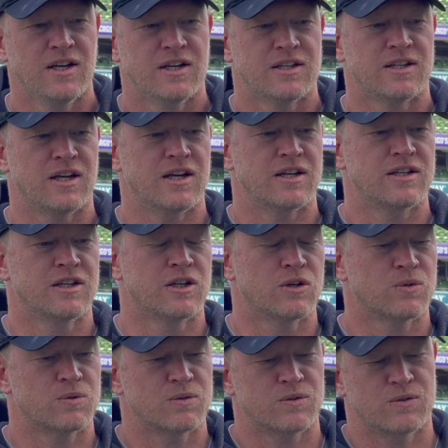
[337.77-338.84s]
Yeah, you
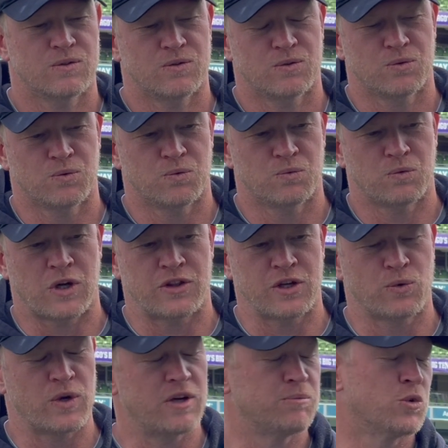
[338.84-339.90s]
know, I think
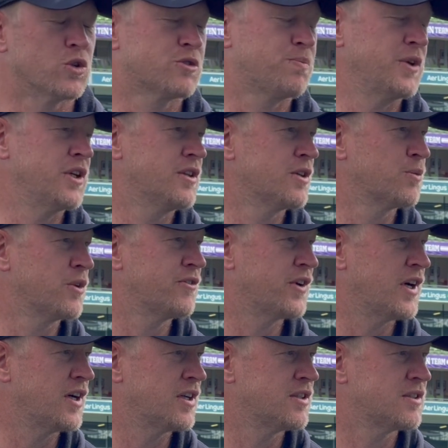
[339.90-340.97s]
we have more speed than we've
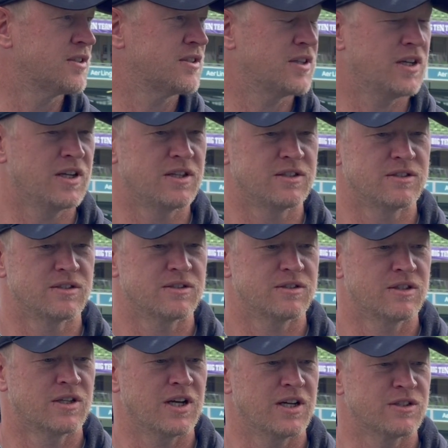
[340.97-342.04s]
had. And
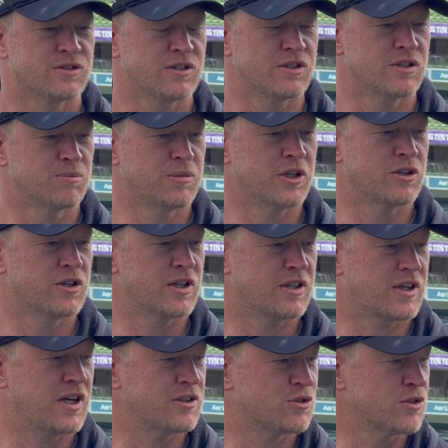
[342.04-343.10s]
guys that are better at
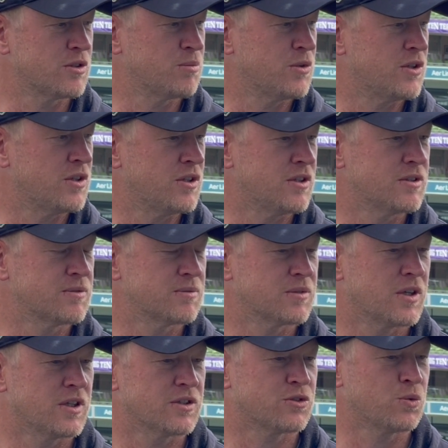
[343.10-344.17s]
catching the ball.
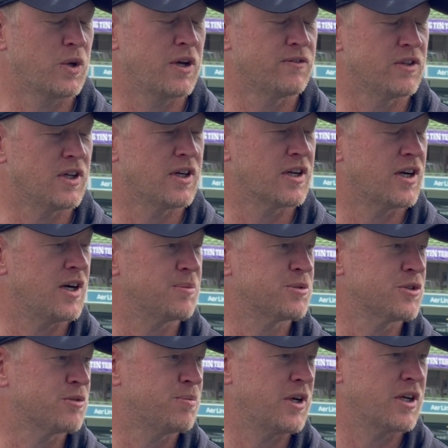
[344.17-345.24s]
So we have a lot of
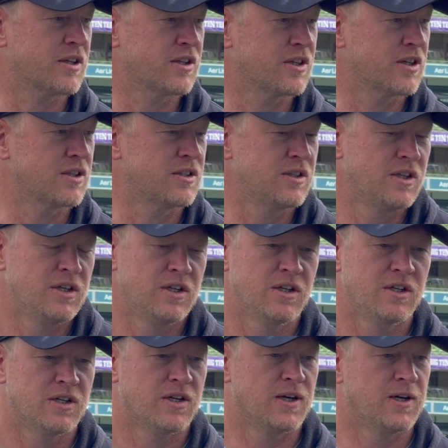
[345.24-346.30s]
options back there.
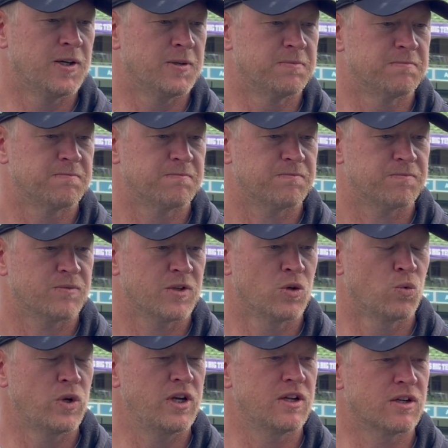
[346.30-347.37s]
You know,
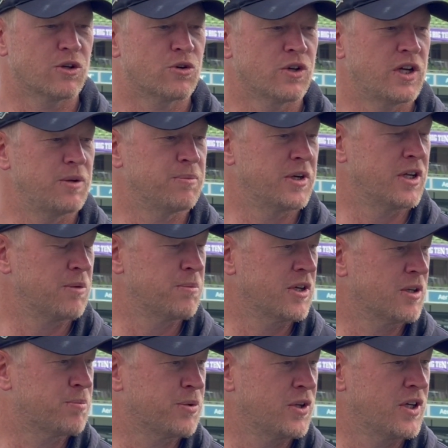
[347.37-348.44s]
we didn't create many
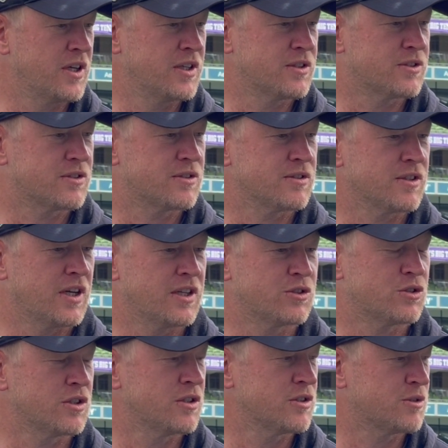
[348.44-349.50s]
big plays last
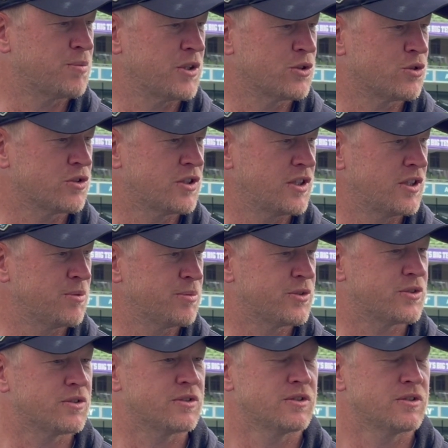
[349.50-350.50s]
year on special teams.